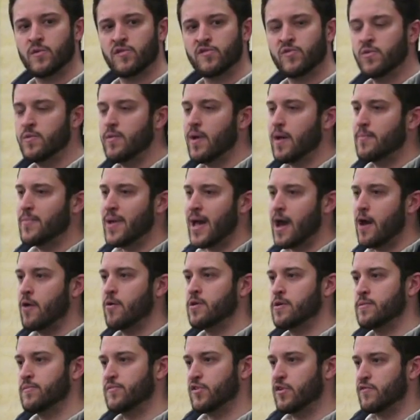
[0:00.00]
was one about
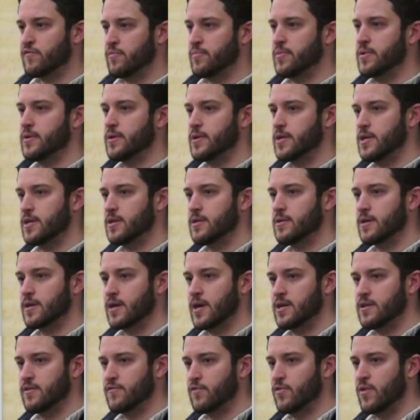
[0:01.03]
power and observability and the
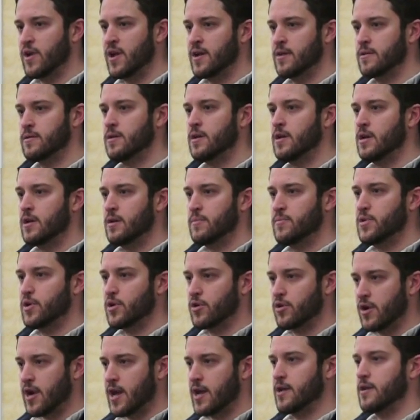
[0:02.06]
kind of grand
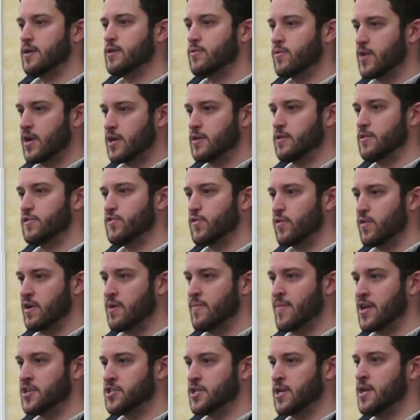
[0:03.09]
bureaucratic regulatory
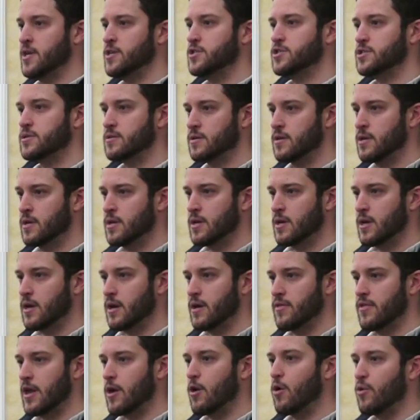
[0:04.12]
imagination
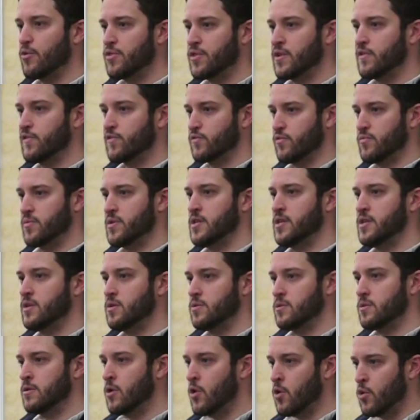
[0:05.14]
uh, that all things will be
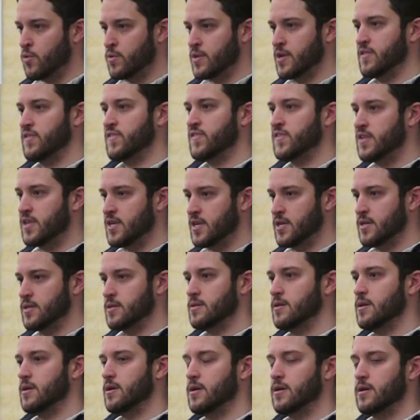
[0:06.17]
known and
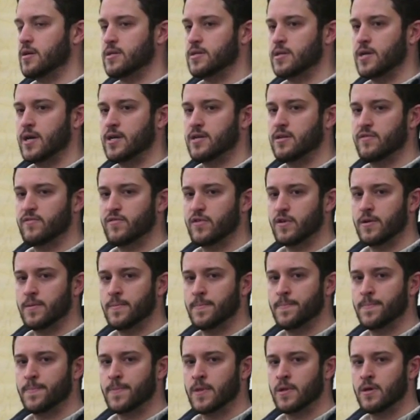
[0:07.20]
seen uh, and kind of,
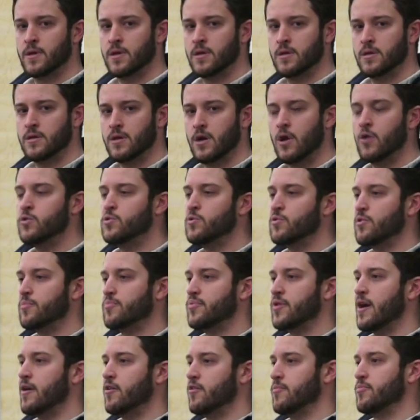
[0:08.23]
um, oh, you know, the
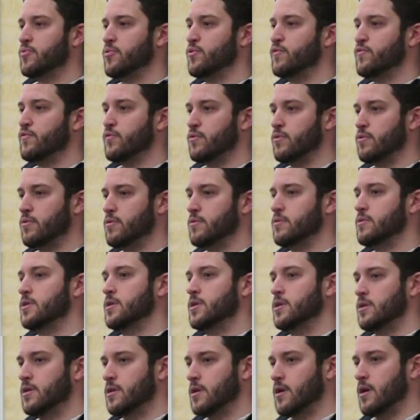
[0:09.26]
prior approval,
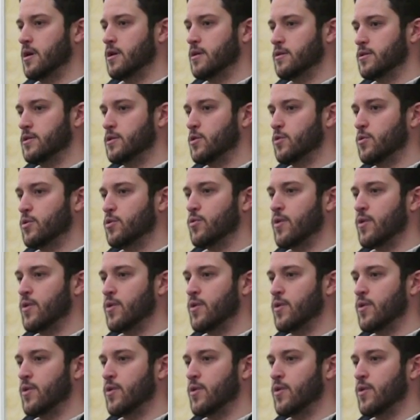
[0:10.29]
uh, you know,